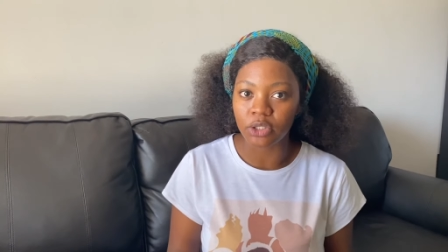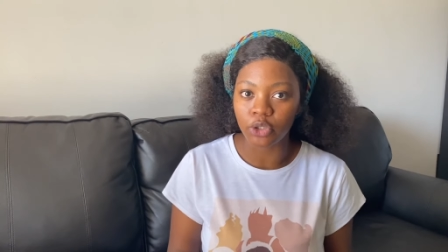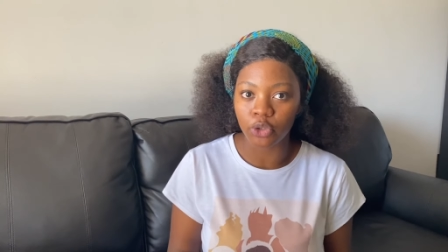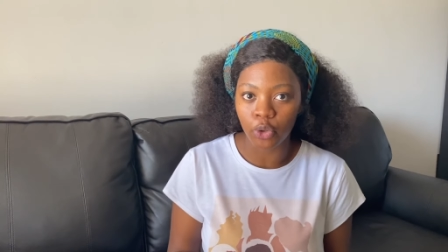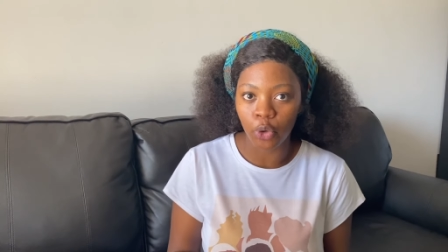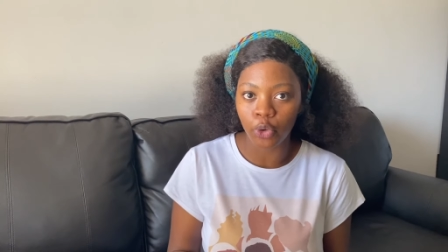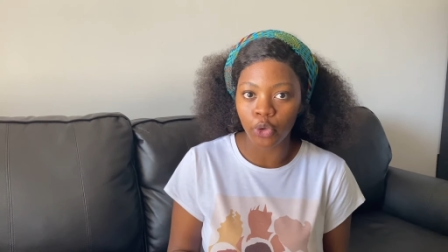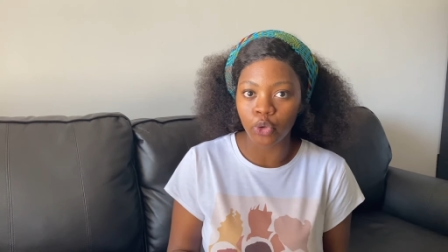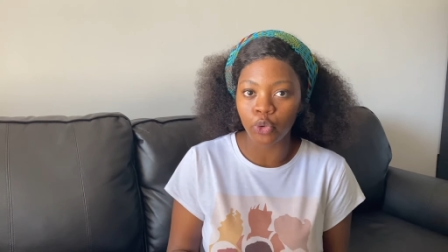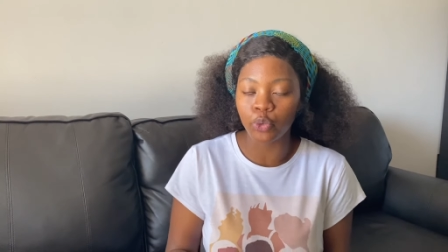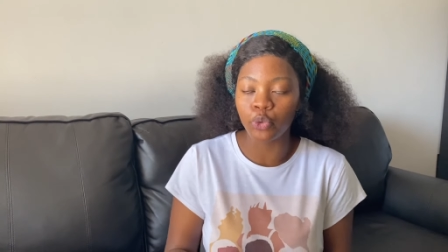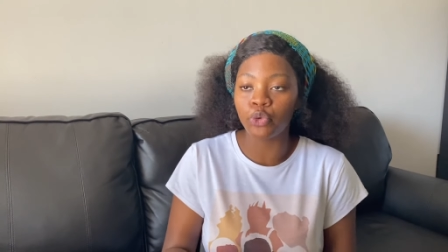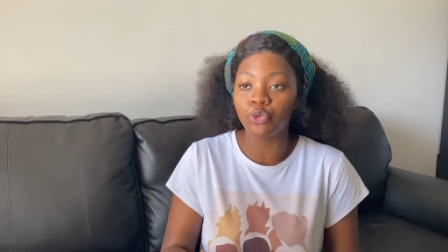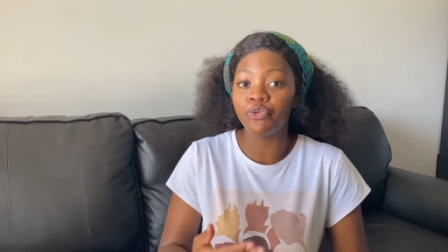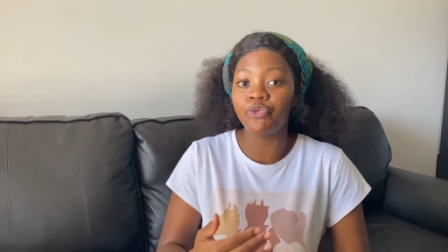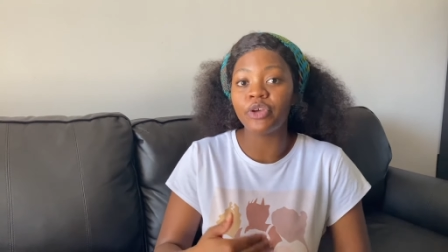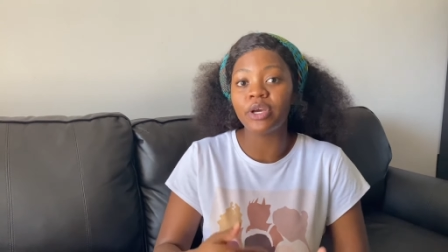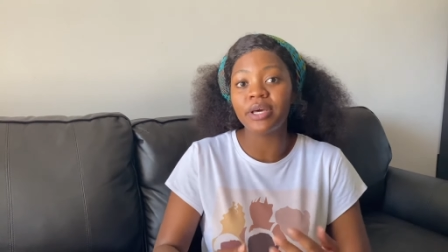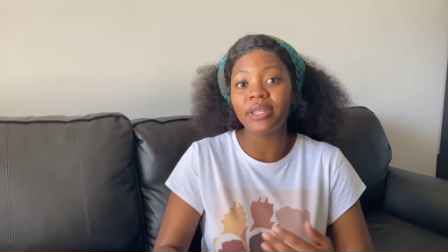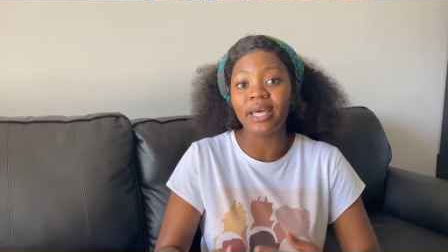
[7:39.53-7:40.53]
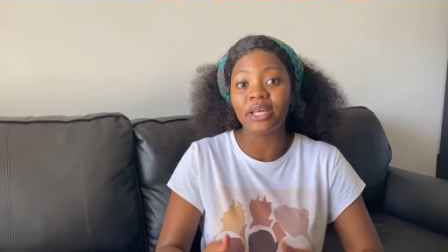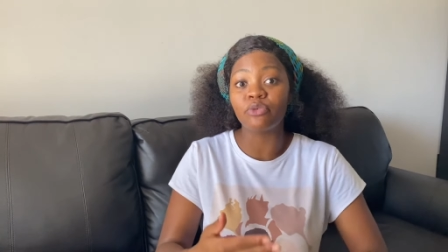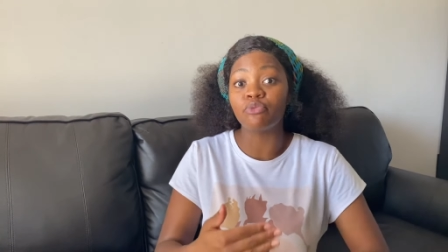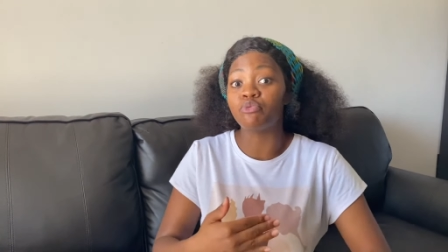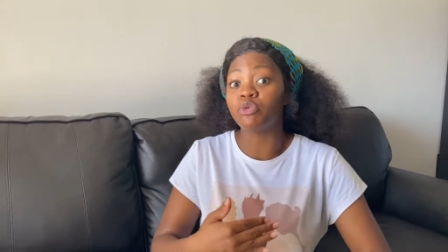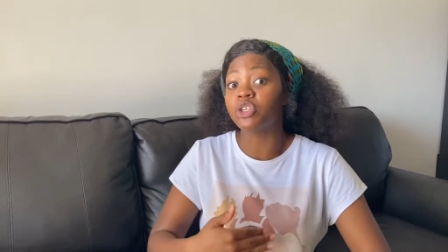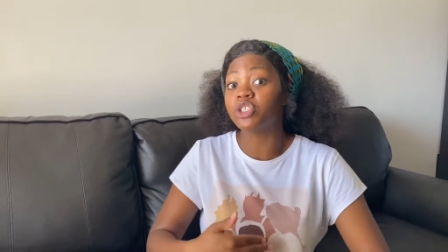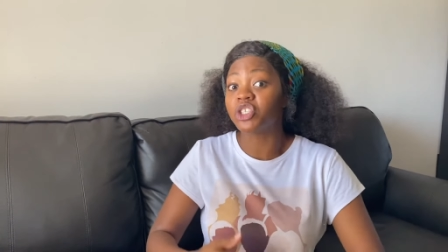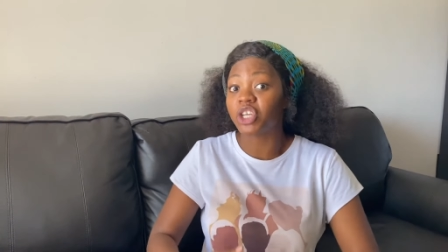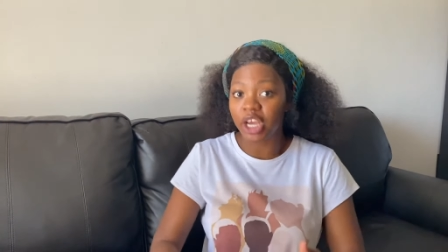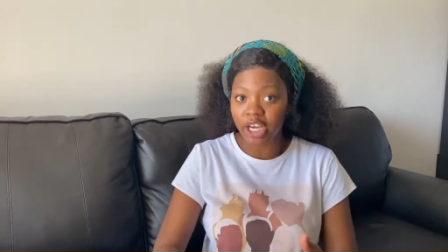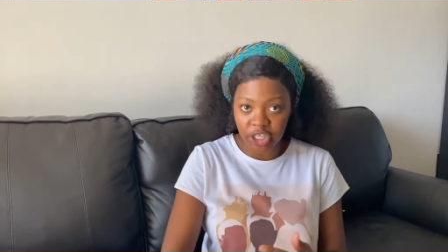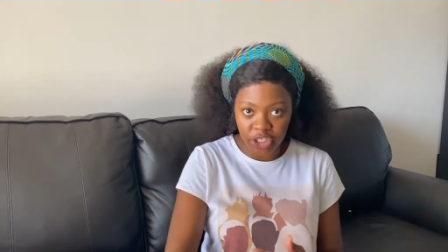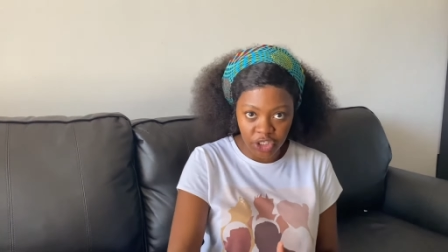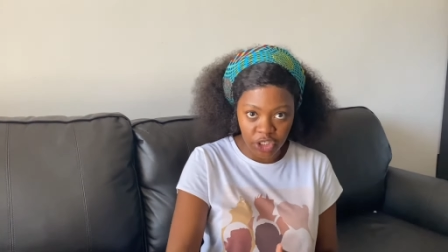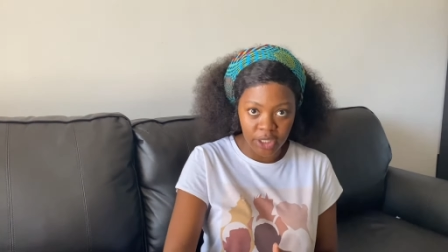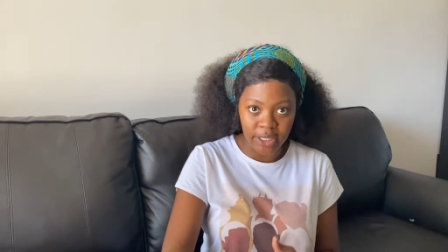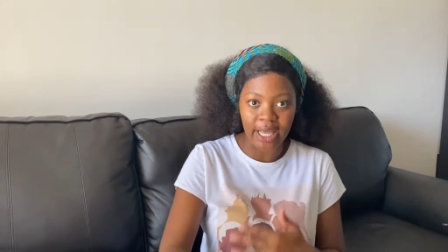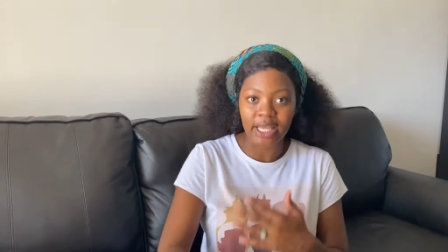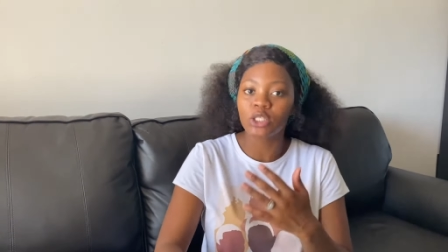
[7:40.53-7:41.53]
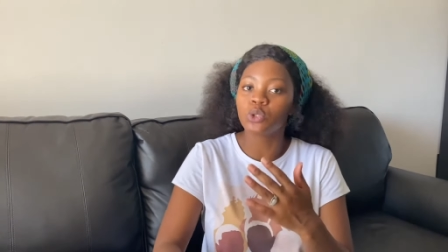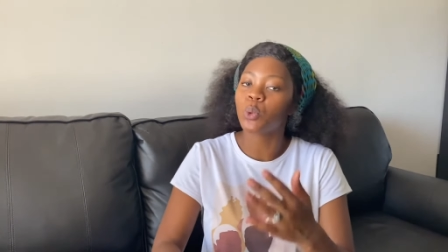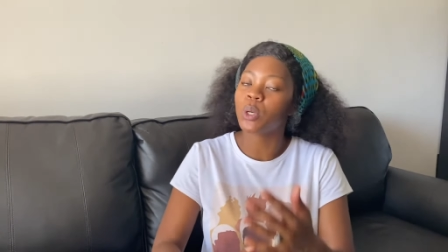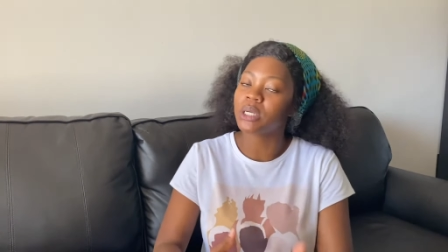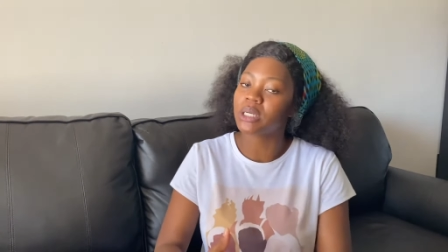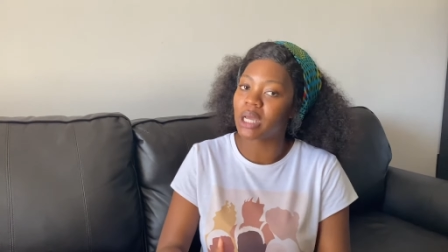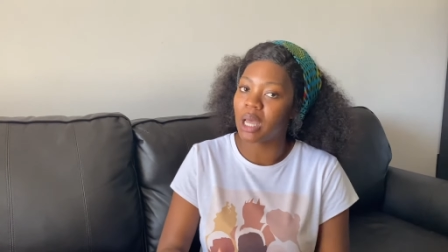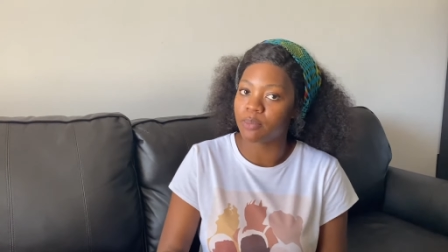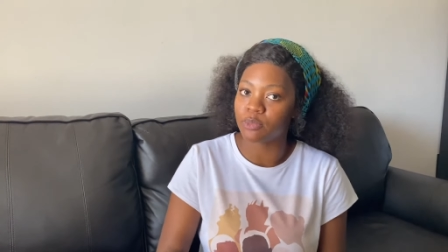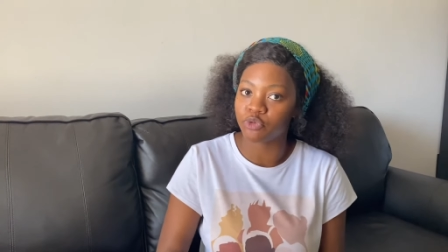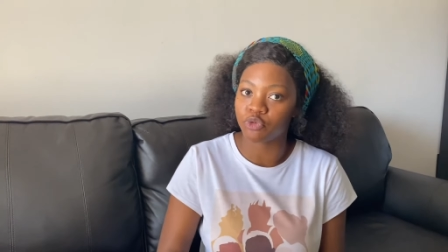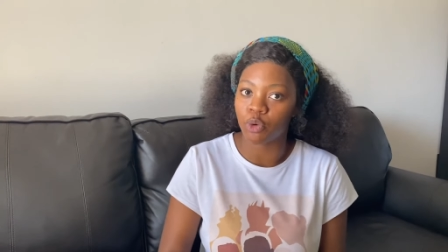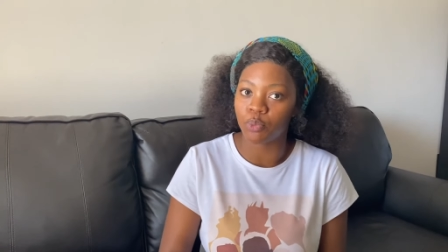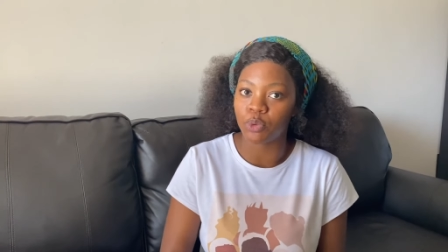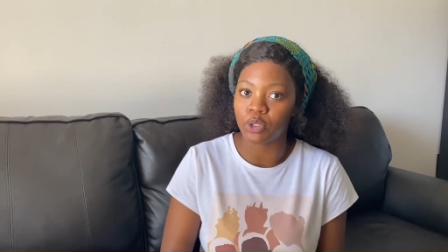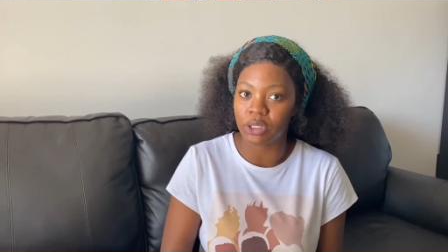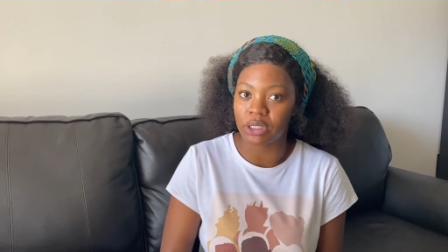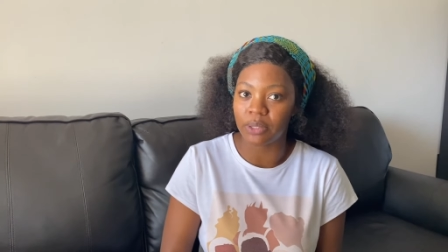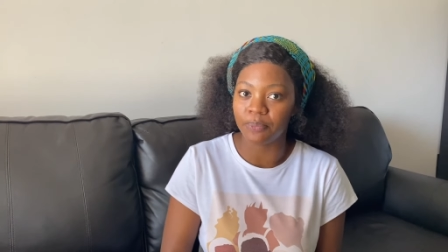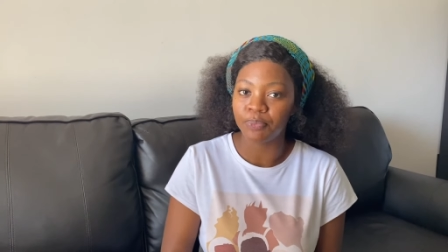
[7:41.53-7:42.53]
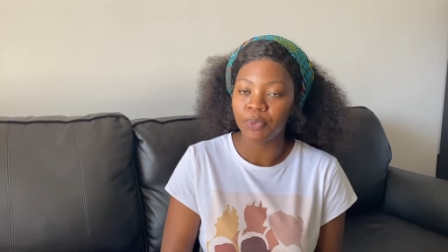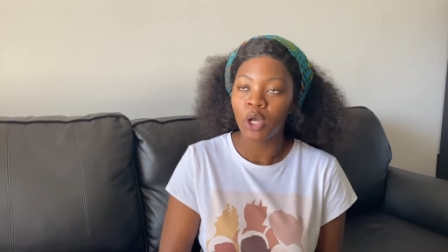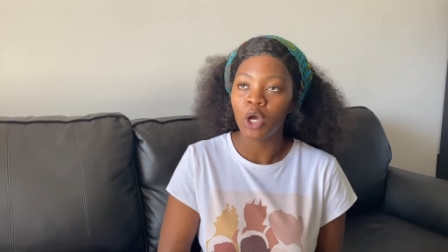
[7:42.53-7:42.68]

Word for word: You know, you, you fear that rejection. That's where it comes from, you see.